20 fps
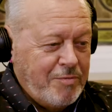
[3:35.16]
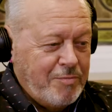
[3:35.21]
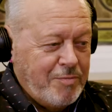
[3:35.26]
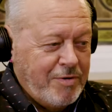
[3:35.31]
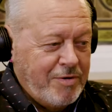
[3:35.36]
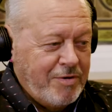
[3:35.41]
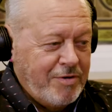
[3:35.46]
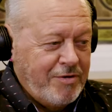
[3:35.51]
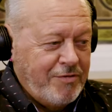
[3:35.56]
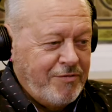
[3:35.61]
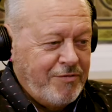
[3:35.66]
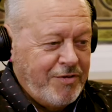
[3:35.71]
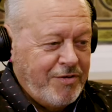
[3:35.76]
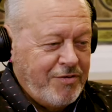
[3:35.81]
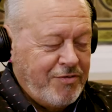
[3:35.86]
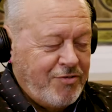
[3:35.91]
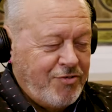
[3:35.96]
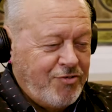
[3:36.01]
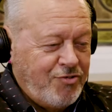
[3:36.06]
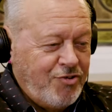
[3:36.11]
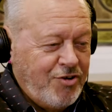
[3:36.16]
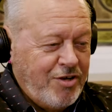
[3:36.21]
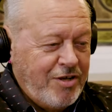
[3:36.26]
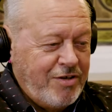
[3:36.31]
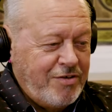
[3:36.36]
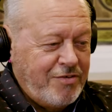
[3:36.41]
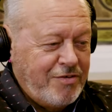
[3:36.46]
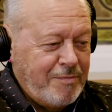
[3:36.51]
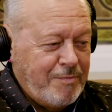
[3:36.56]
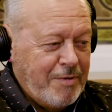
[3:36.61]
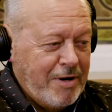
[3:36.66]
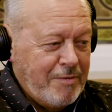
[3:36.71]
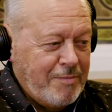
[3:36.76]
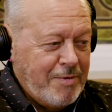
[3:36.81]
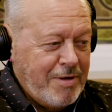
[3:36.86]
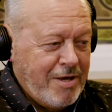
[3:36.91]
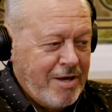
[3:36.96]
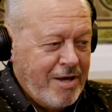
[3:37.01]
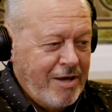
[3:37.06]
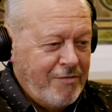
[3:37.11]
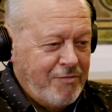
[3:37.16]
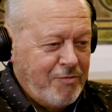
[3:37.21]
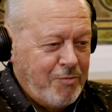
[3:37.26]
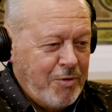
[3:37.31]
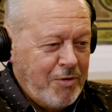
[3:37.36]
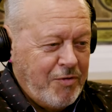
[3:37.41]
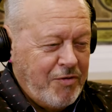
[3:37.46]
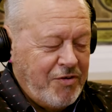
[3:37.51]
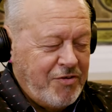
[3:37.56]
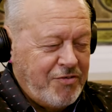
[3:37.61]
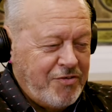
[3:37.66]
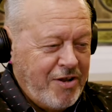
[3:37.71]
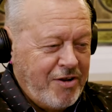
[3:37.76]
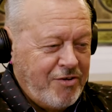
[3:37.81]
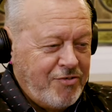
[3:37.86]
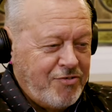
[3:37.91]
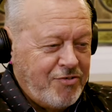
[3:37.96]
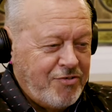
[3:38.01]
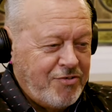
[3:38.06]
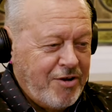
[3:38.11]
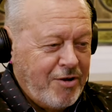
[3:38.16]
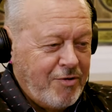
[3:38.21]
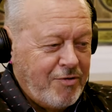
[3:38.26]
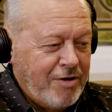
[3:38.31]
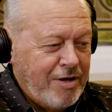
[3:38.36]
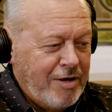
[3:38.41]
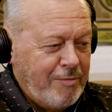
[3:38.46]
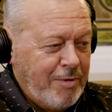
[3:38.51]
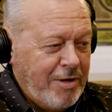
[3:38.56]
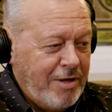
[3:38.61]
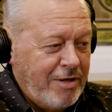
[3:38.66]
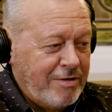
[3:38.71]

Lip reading: eat, but if it's cheese, he better be careful with his dentures don't come